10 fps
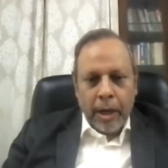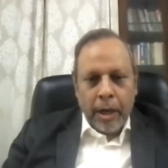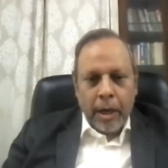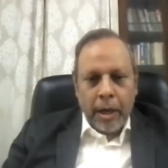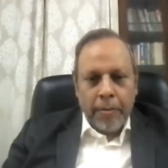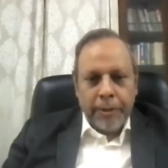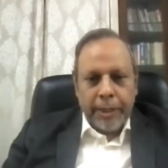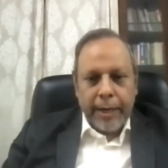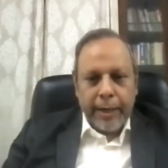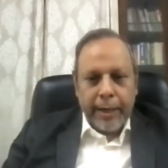
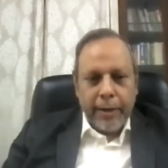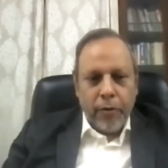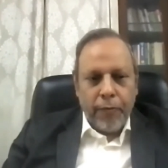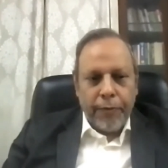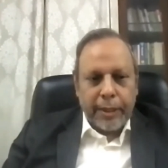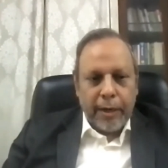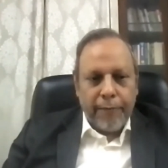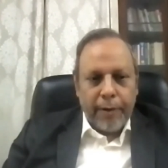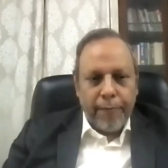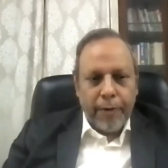charting a new fiscal
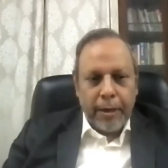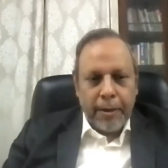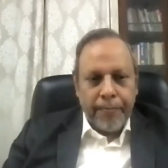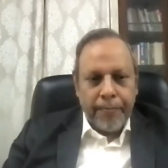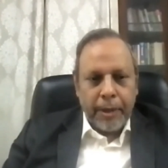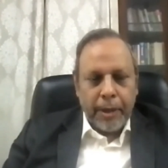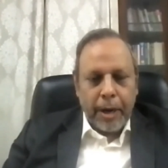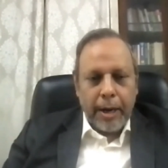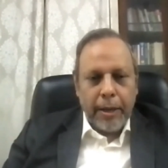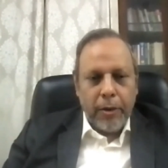framework
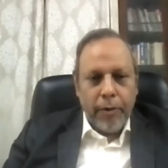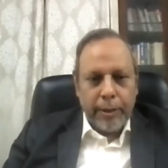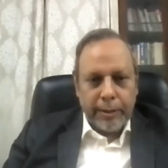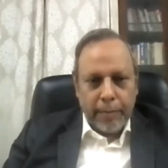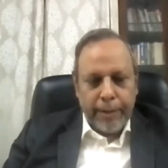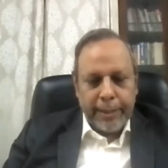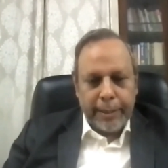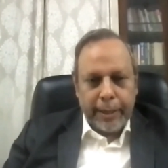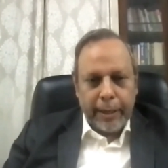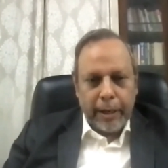and a universal
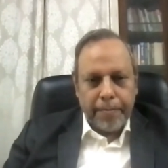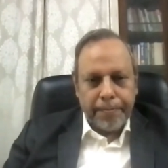basic income.